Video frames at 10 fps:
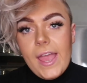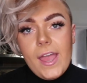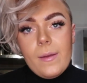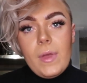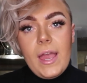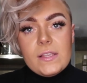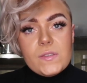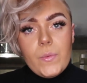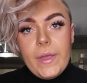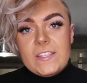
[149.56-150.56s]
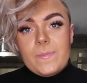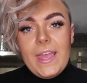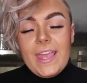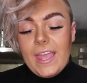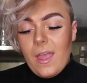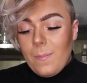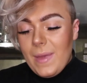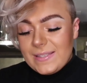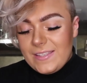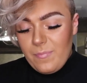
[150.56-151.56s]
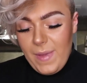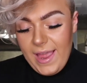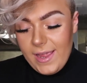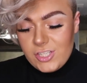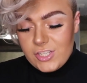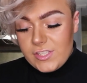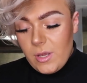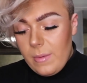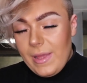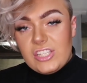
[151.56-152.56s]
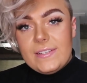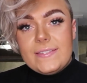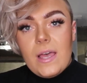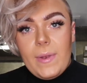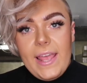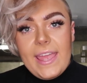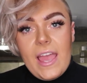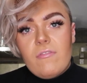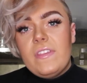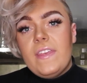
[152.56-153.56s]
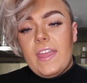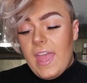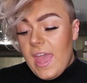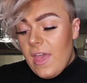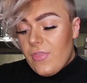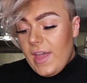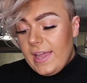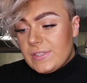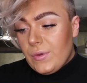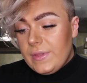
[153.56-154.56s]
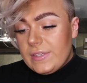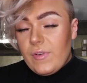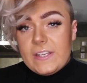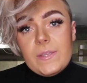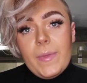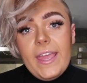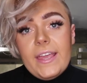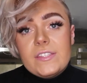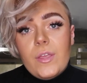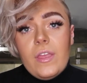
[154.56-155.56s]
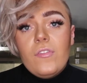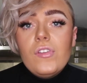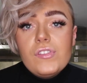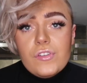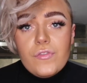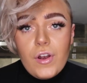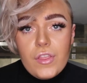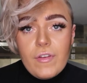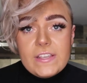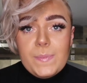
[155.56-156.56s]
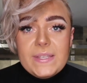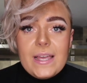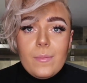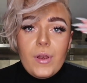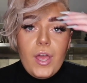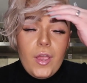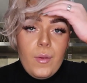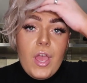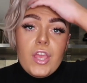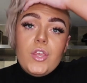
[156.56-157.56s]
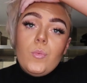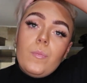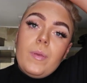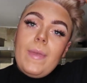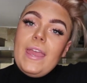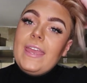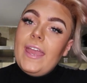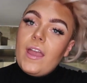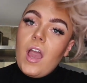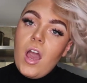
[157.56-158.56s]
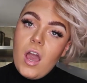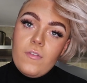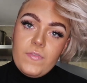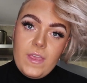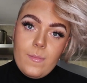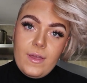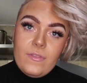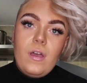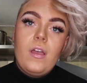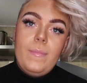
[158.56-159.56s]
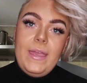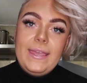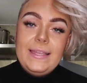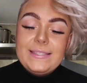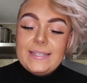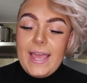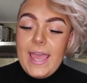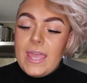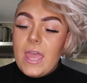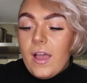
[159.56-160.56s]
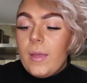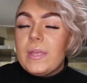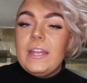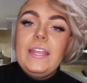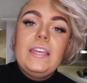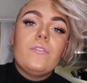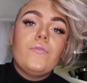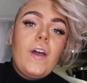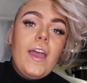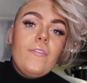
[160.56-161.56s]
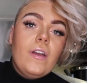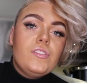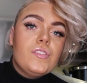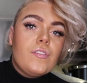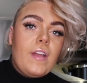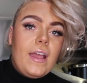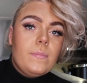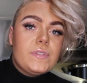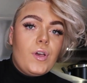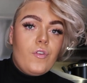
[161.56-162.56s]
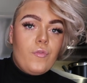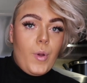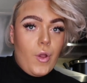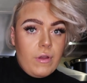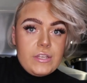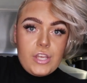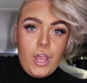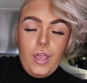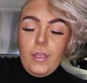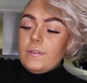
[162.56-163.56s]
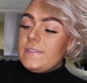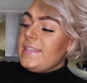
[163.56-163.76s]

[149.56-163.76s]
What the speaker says: am, as always, making a massive batch, so I'm actually doubling everything that is on this recipe. So if you do follow the recipe down below, you will be making half the amount that I'm making today. I'm gonna need 500 grams of porridge oats.